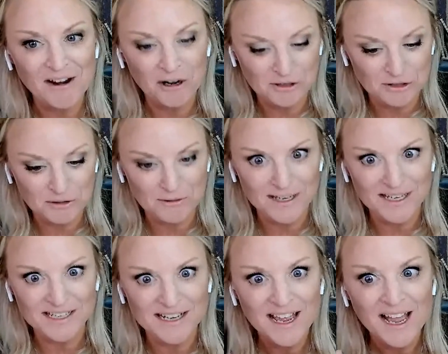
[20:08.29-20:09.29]
are
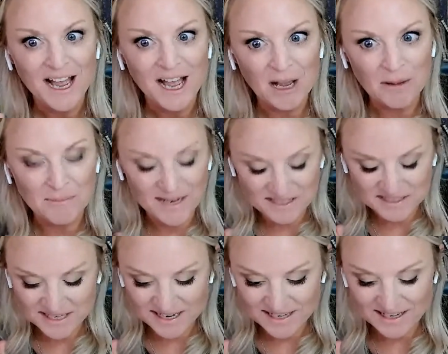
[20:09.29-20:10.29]
doing
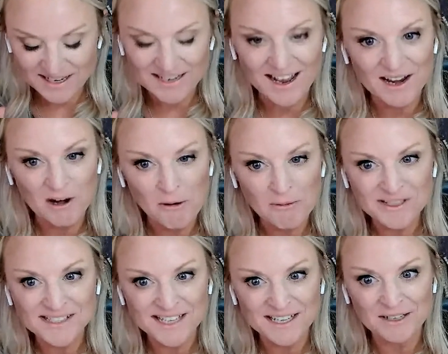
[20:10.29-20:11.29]
amazing. And I
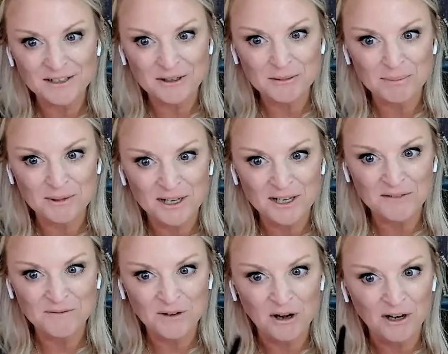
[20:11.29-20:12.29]
always like a good plug
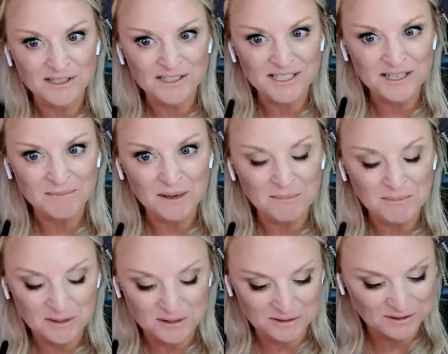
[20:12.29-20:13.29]
for our team
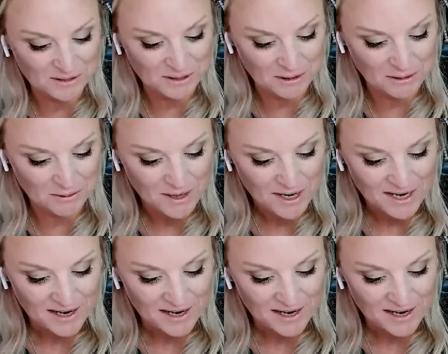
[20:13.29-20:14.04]
members. So